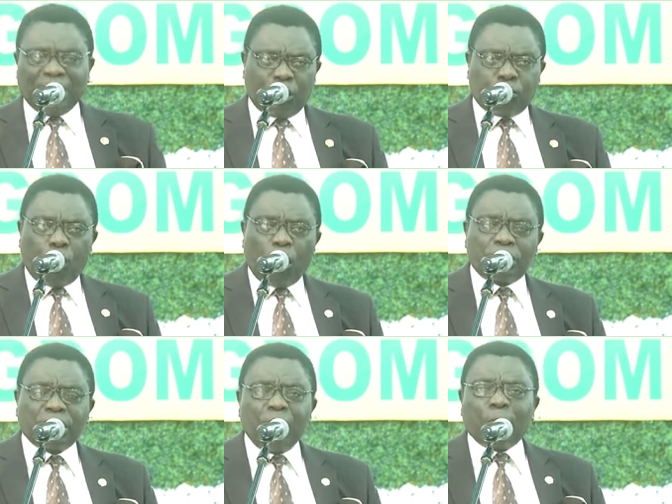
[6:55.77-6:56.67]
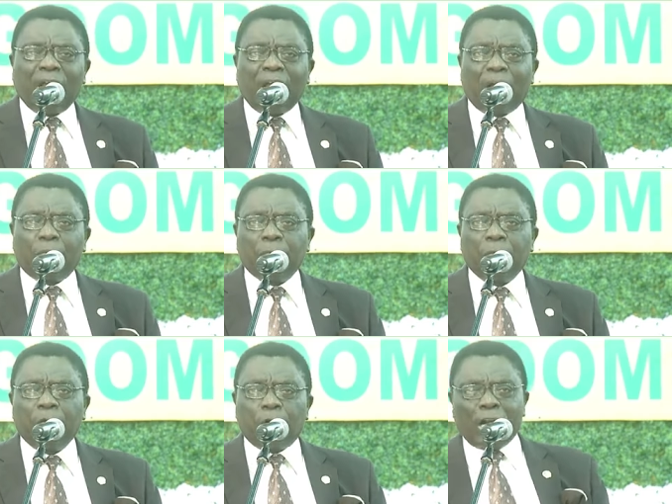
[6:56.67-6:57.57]
And that was Abraham.
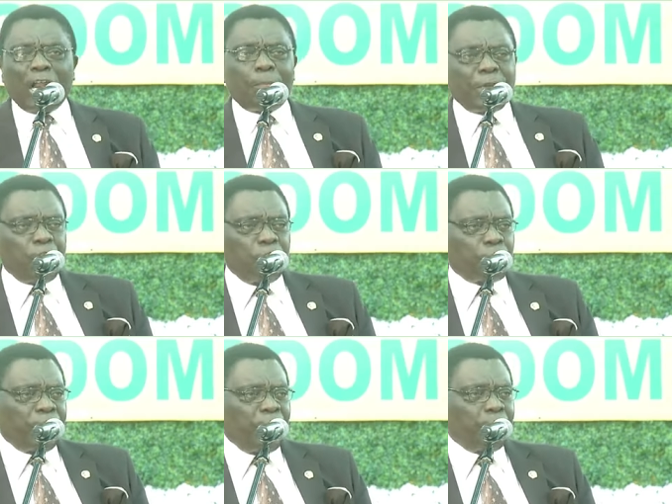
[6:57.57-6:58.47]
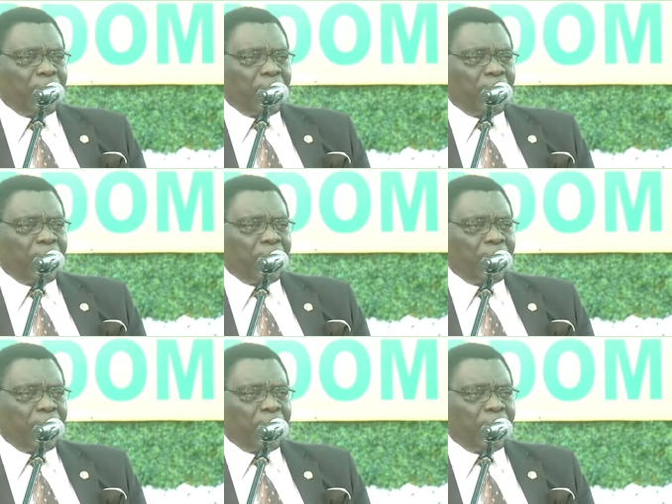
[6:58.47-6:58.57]
God appeared unto him,